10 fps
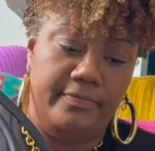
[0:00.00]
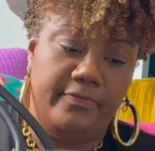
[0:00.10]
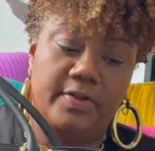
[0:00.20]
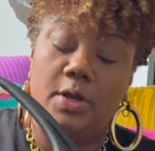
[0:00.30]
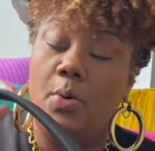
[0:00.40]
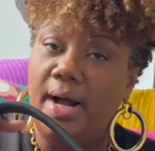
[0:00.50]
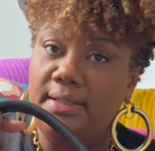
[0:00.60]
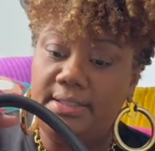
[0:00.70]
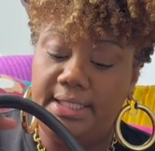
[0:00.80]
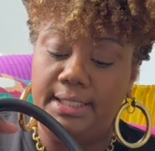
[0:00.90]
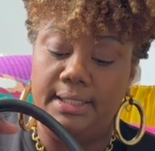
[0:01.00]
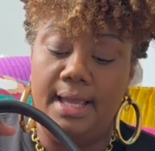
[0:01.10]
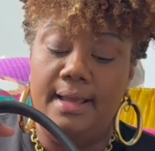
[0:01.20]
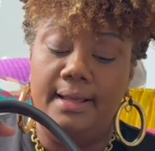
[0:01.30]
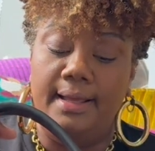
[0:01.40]
for the quality
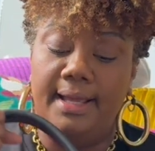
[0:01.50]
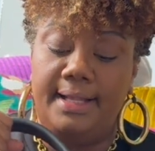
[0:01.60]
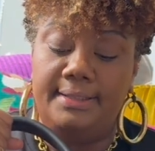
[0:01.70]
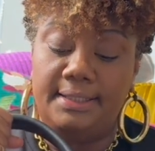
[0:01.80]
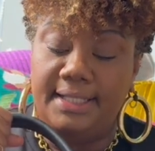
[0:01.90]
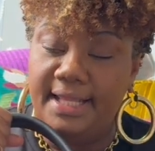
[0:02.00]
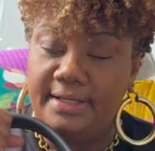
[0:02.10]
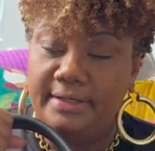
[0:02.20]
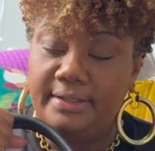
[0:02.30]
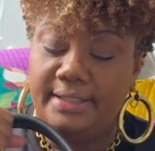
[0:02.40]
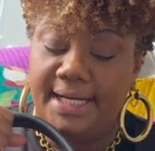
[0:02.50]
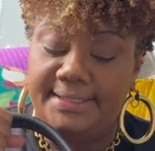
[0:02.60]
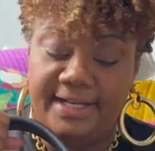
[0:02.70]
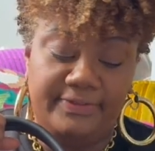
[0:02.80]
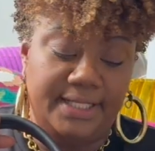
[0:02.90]
and the leather, I
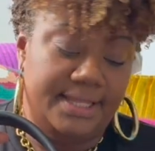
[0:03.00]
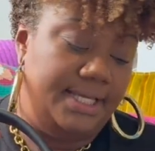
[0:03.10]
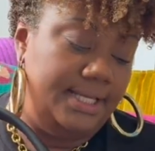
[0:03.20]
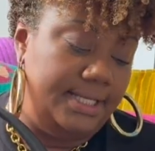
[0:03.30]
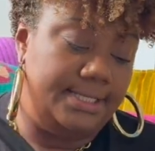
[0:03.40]
definitely think